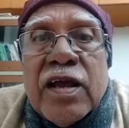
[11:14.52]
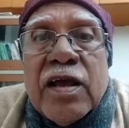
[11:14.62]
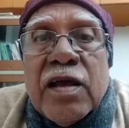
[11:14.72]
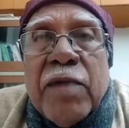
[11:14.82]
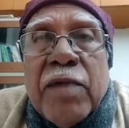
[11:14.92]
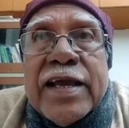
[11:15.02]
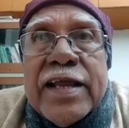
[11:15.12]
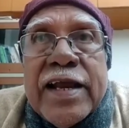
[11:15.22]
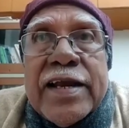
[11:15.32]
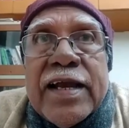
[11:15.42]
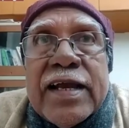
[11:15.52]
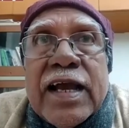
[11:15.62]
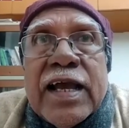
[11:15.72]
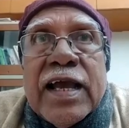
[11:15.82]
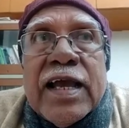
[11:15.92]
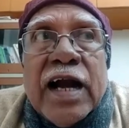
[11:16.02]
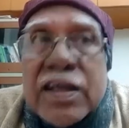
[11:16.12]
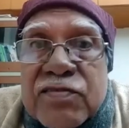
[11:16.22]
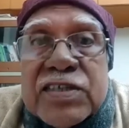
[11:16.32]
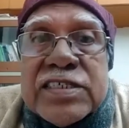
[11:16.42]
by creating
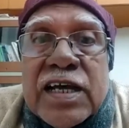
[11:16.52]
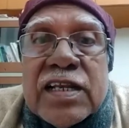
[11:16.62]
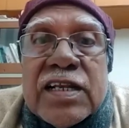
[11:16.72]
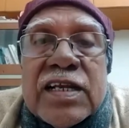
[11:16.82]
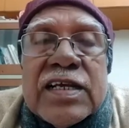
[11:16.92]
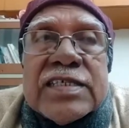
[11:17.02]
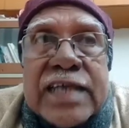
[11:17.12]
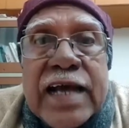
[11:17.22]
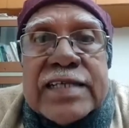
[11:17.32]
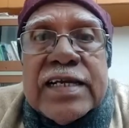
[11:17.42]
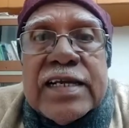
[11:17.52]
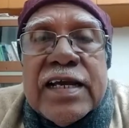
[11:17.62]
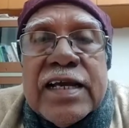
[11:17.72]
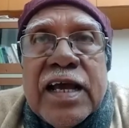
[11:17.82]
artificial scarcity.